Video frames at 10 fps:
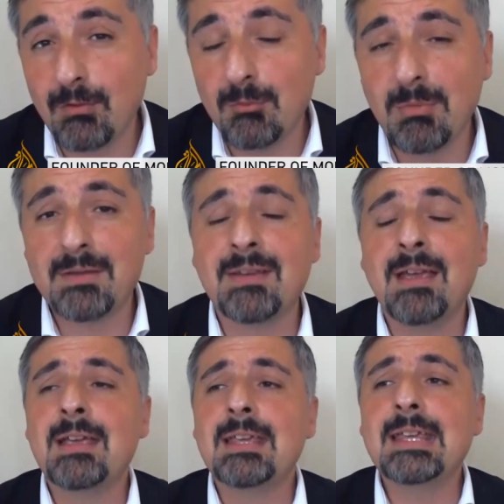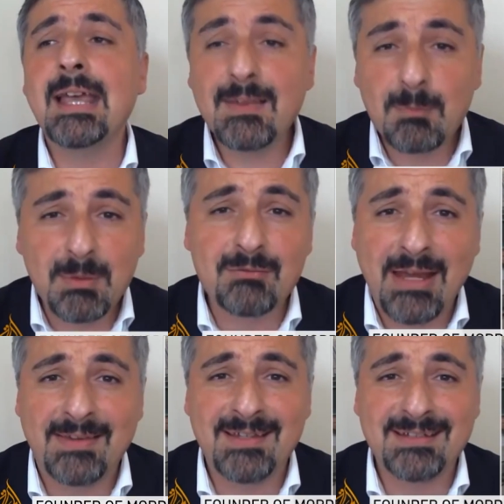few months, he has been
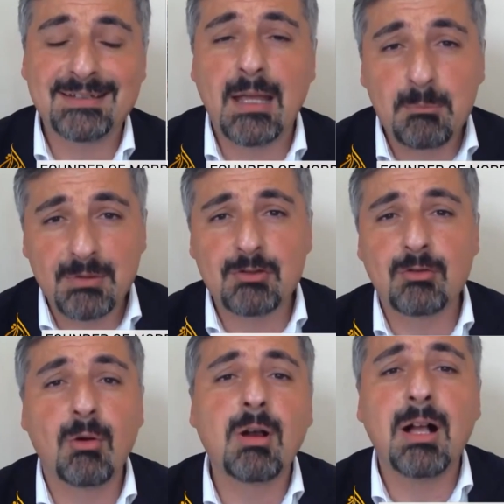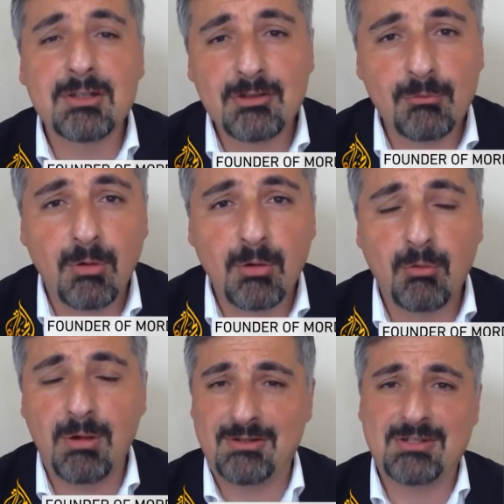raising the temperature on culture war
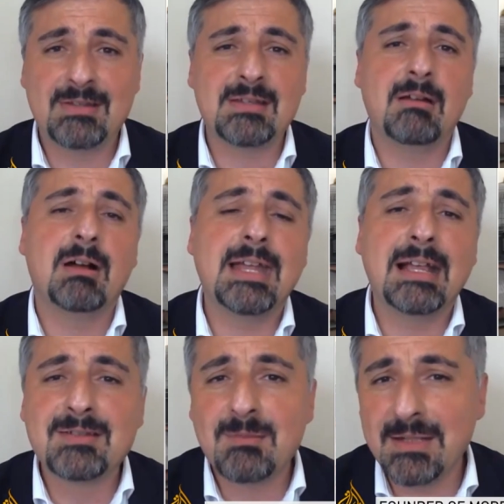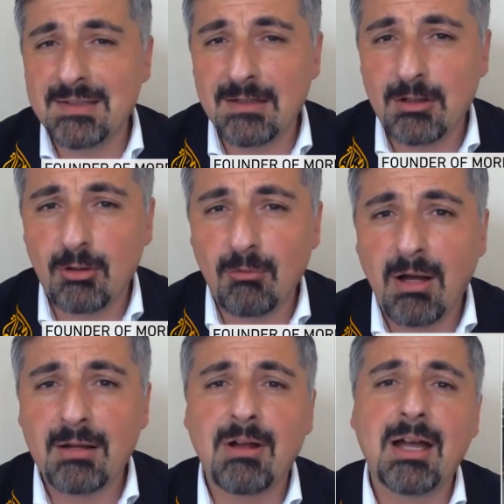questions around
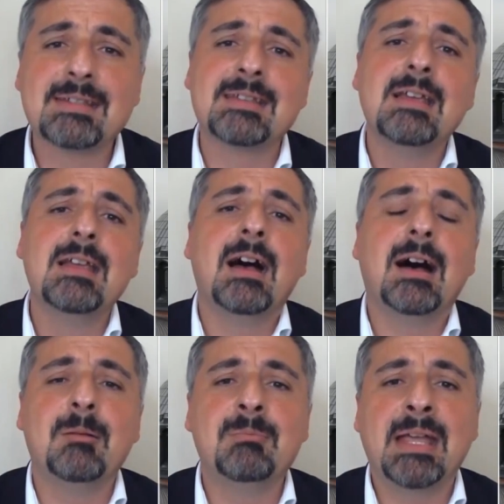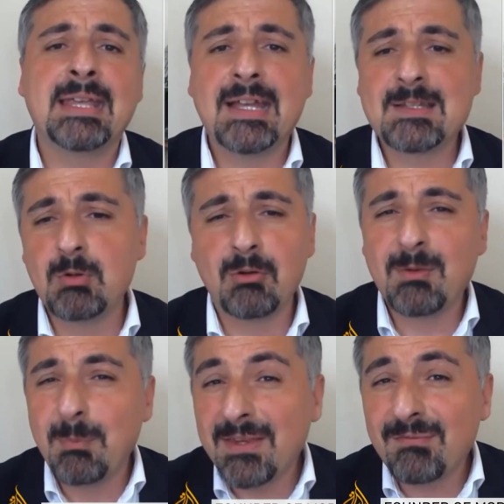LGBTQI rights, engagement on
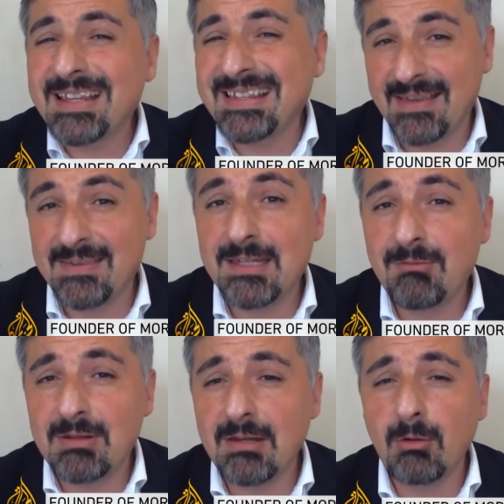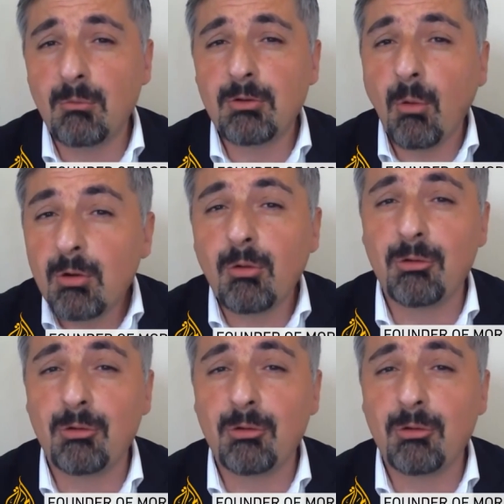specific sensitivities of his own